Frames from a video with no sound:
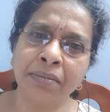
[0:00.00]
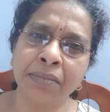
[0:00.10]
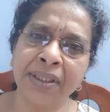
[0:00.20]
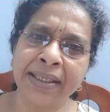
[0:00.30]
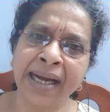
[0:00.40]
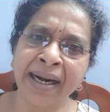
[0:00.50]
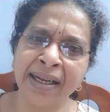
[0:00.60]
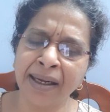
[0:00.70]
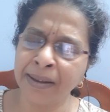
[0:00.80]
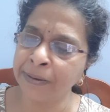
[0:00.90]
the
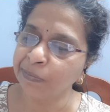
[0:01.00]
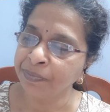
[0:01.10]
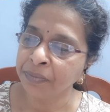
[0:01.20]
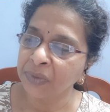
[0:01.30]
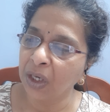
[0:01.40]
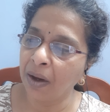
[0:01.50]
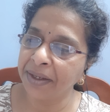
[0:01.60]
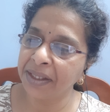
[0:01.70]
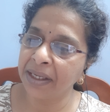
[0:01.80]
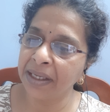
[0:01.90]
data or
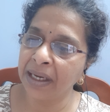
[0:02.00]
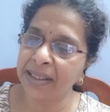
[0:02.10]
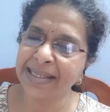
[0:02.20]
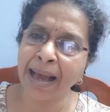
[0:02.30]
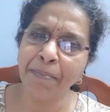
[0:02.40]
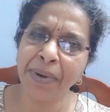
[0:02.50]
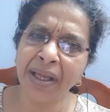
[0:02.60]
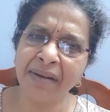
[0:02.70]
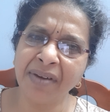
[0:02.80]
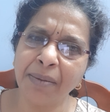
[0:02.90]
the
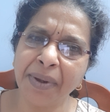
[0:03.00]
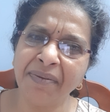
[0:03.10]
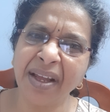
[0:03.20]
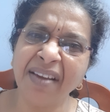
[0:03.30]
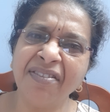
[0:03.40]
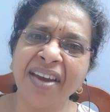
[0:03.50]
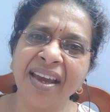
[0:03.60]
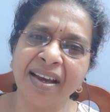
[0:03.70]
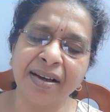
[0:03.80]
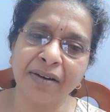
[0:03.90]
sampling will be very
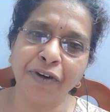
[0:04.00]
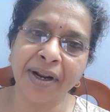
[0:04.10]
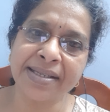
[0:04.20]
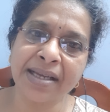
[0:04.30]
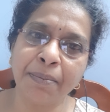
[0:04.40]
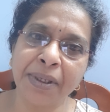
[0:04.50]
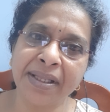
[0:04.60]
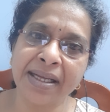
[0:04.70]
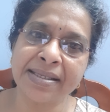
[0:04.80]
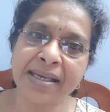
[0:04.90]
vague. For example,
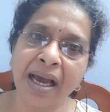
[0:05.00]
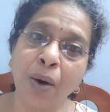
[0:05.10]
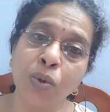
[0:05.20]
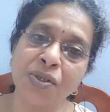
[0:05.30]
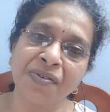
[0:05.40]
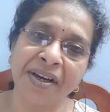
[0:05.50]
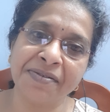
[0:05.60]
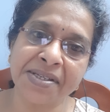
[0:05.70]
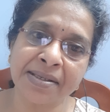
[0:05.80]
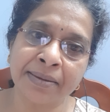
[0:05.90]
they'll say
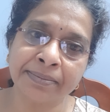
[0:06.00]
housewives.